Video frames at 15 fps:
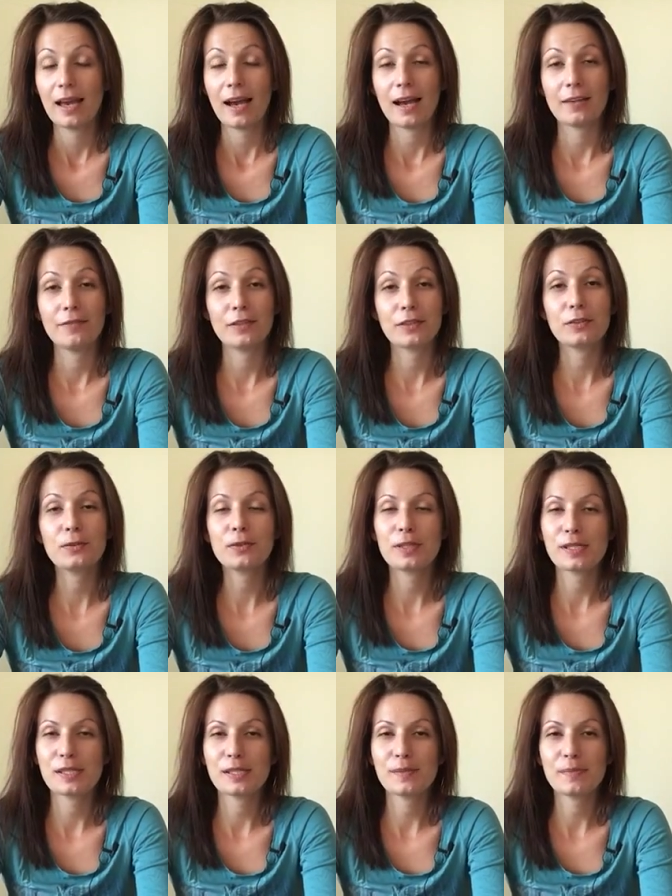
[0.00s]
Hi Virgo,
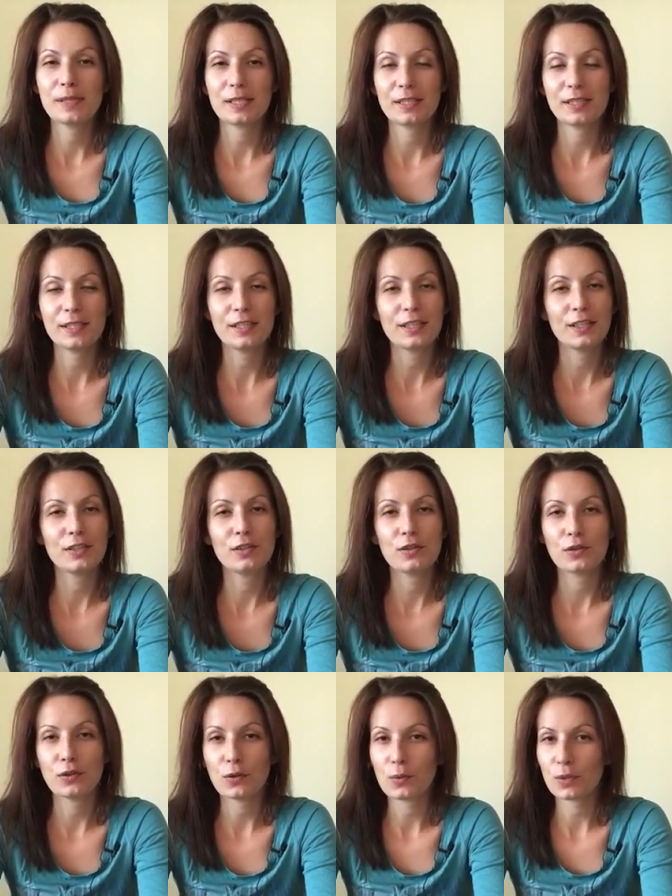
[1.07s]
this is Marina and
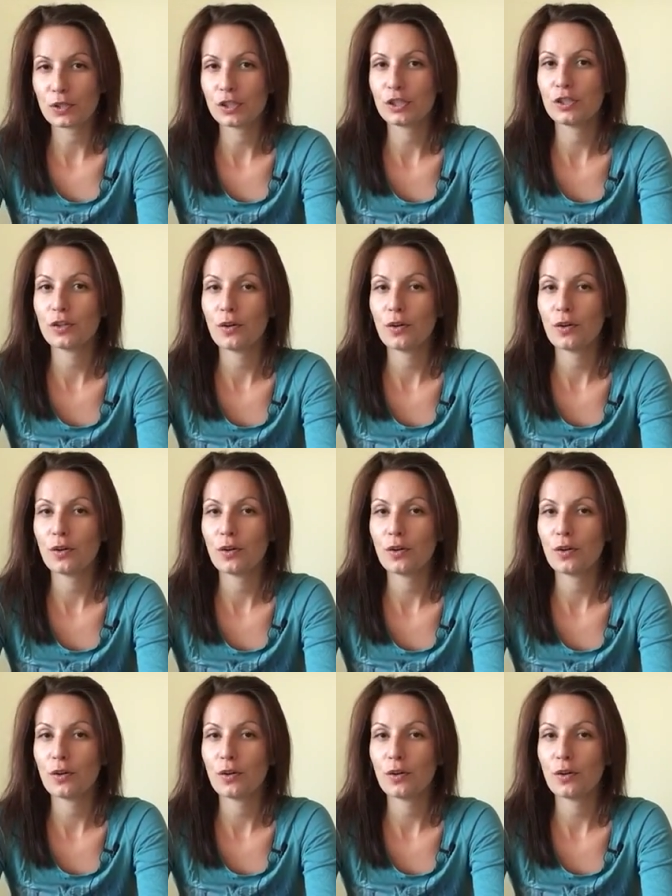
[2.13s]
you're watching